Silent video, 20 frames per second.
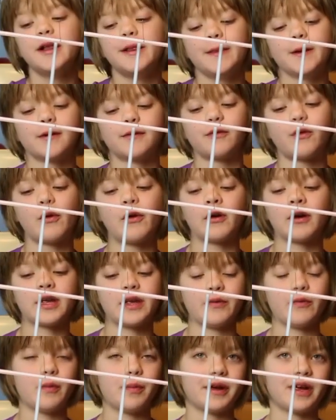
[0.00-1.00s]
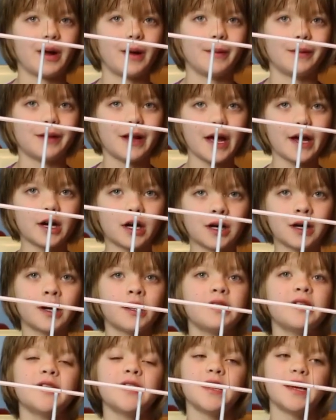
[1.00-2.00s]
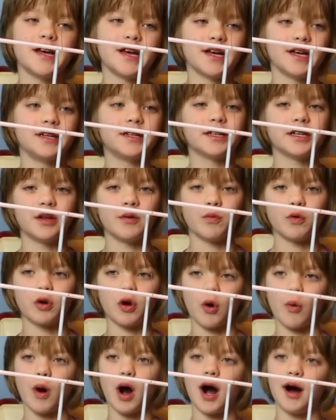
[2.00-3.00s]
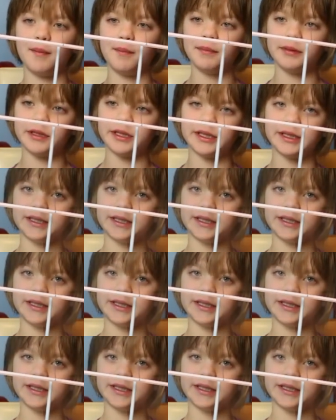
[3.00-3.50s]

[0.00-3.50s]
Therefore, it will become lighter and it will go up.